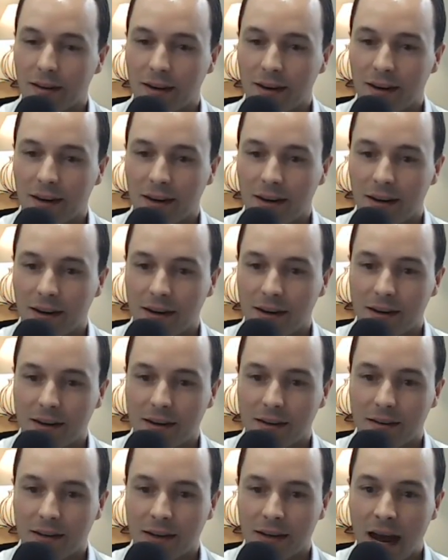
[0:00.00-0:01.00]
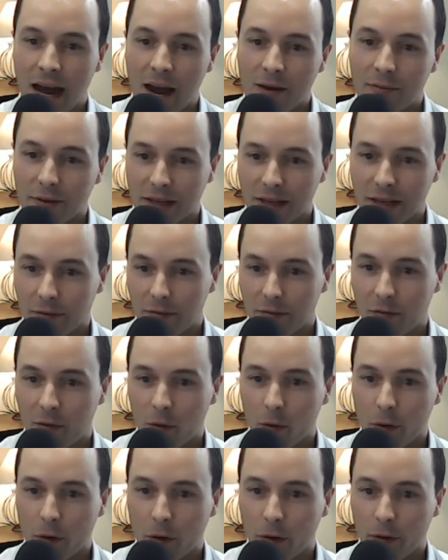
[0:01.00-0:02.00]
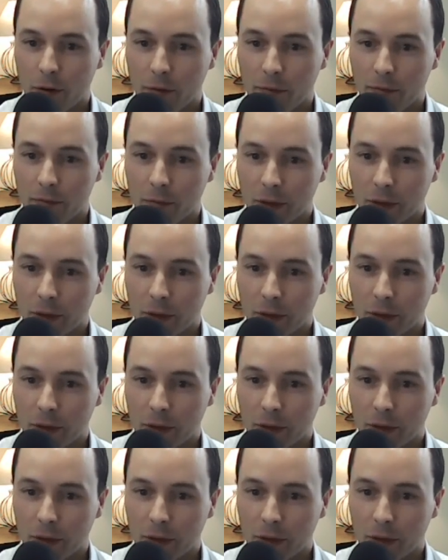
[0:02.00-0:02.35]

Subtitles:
an advocate for